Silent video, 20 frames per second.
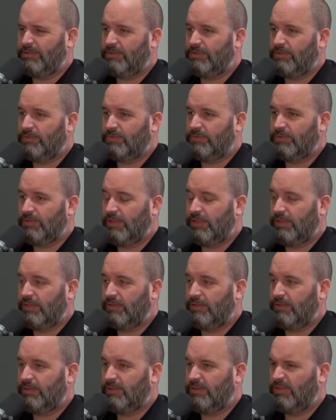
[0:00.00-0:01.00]
my sister was
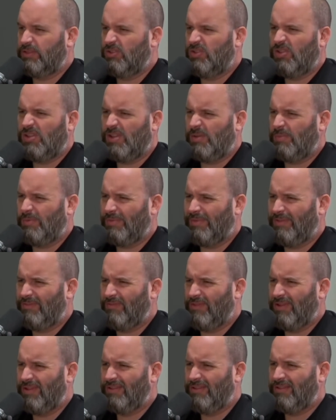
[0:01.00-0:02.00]
like, "Did you hook up with my
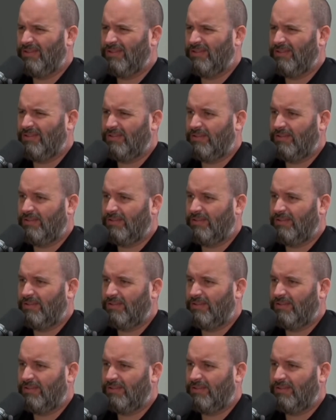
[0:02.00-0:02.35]
friend?"